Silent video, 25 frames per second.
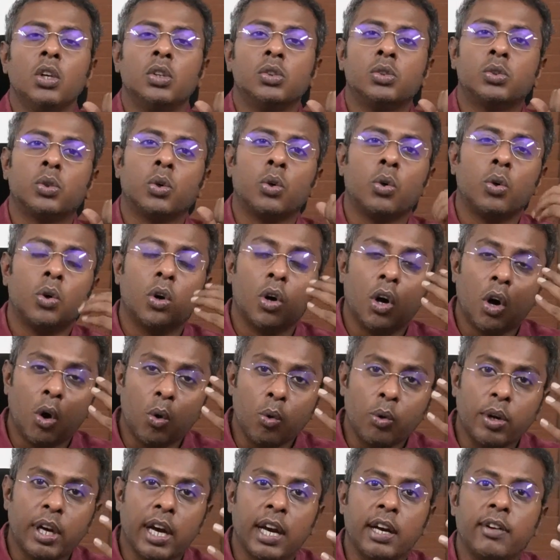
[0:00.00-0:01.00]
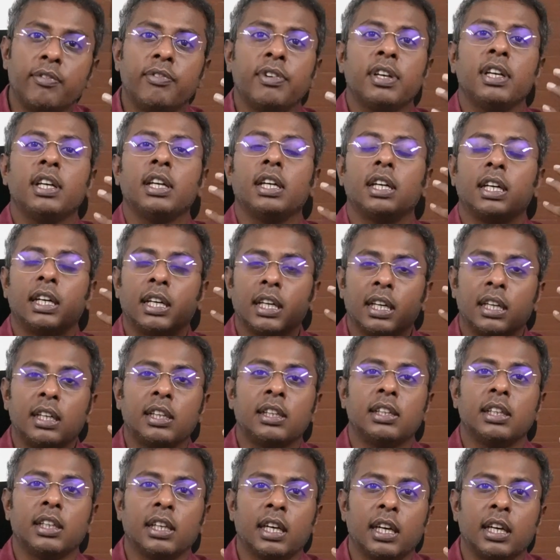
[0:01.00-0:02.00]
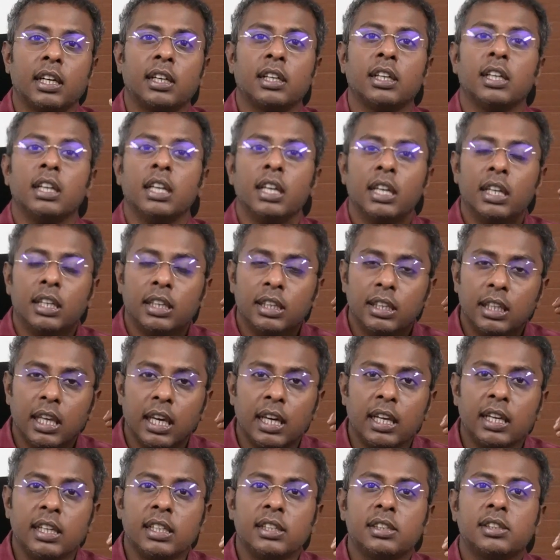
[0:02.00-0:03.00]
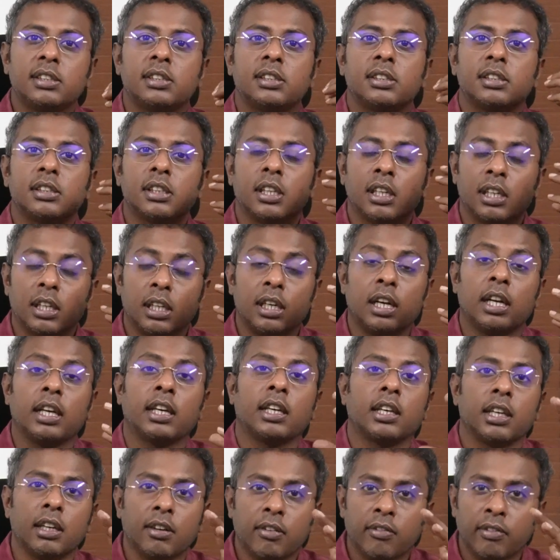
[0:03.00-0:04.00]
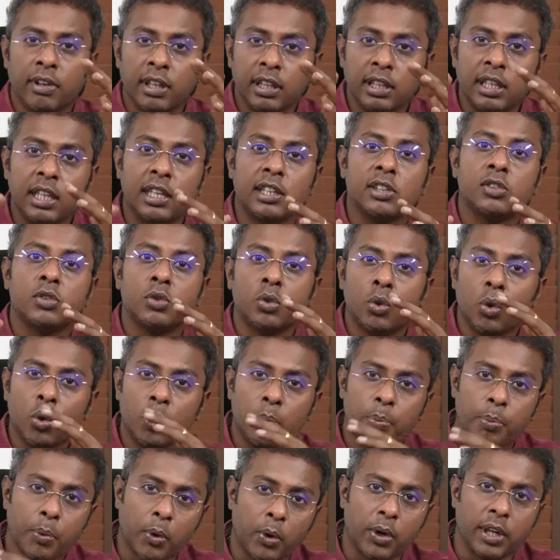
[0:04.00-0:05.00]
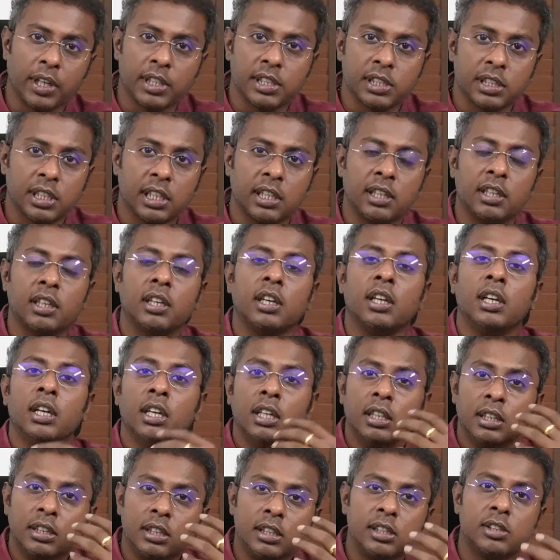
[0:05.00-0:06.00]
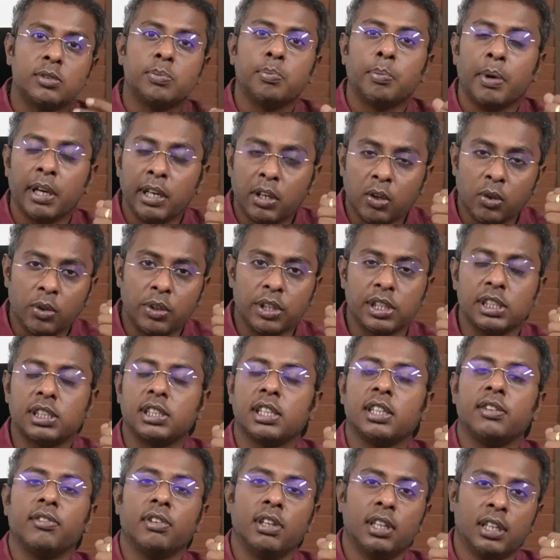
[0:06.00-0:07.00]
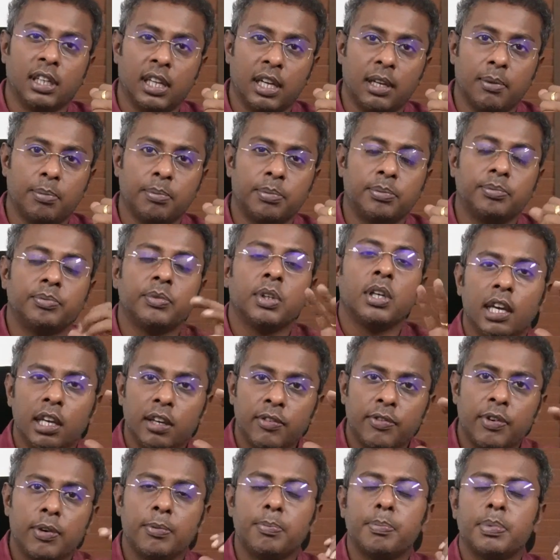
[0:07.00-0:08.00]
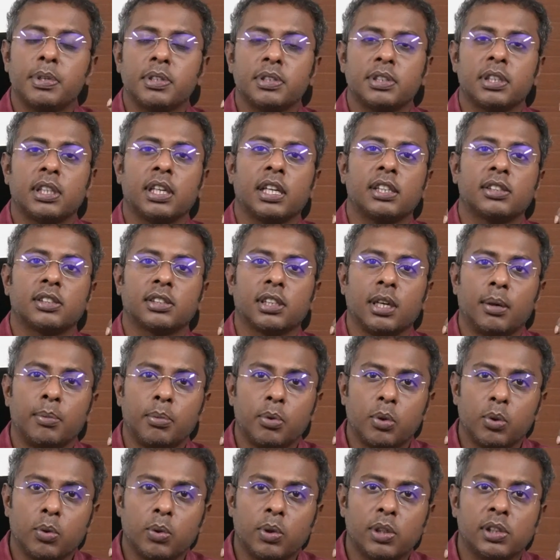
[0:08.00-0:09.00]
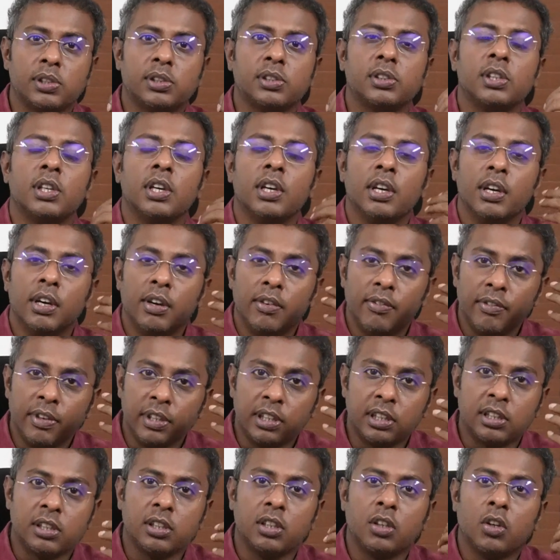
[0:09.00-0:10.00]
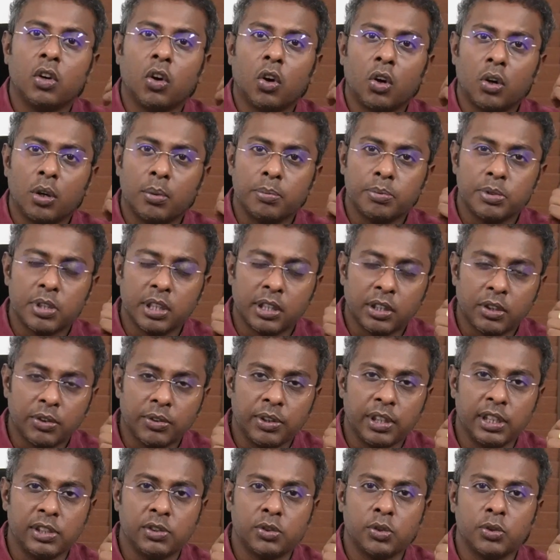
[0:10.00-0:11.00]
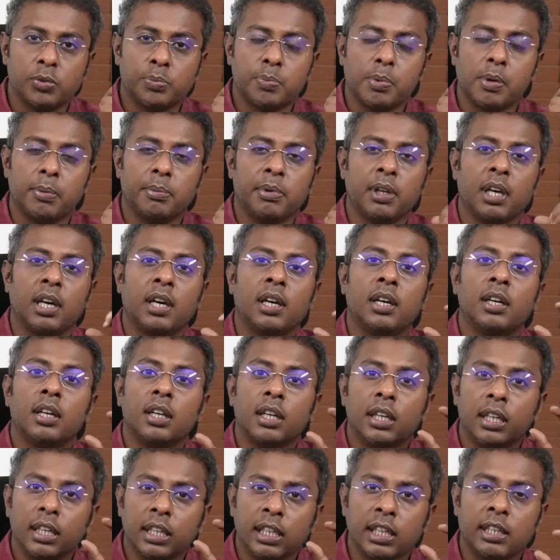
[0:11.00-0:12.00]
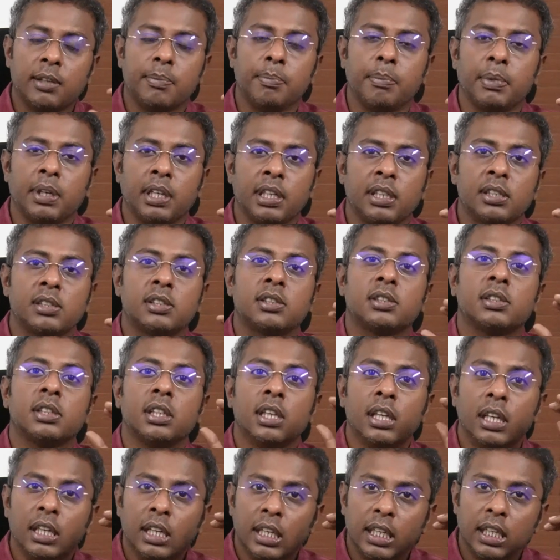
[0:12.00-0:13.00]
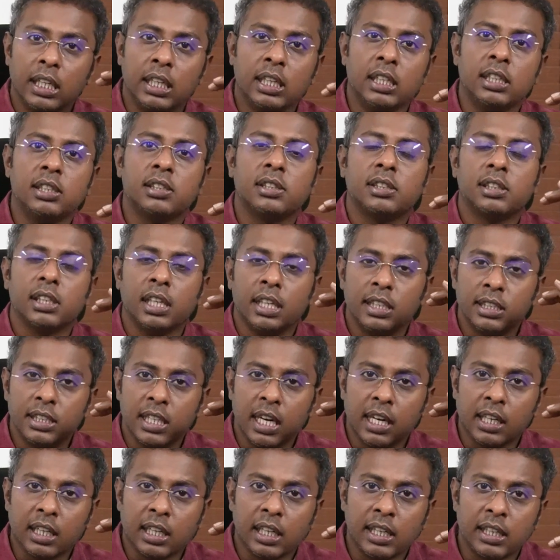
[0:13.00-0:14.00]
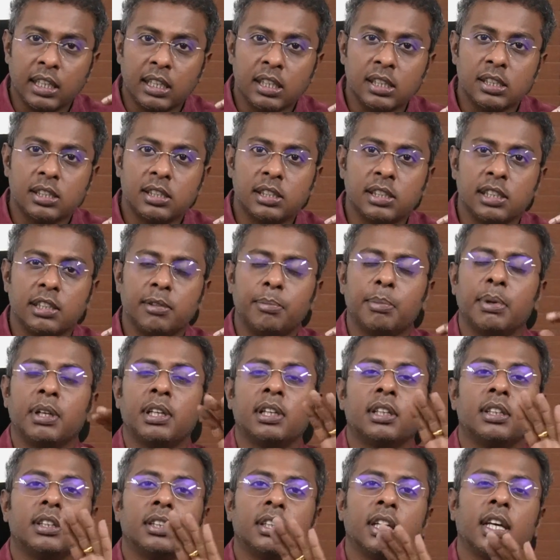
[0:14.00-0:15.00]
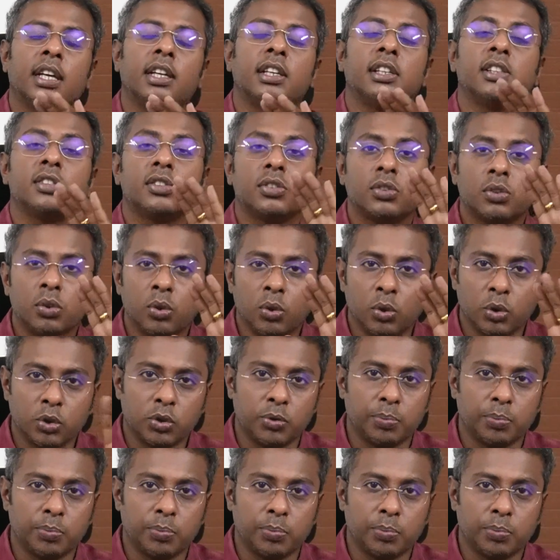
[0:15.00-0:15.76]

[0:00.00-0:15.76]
So how can we tell that there is uh, like when there is no production this micro TSA will help. If a person has come to us with non-obstructive azoospermia, it means in his ejaculated semen there is no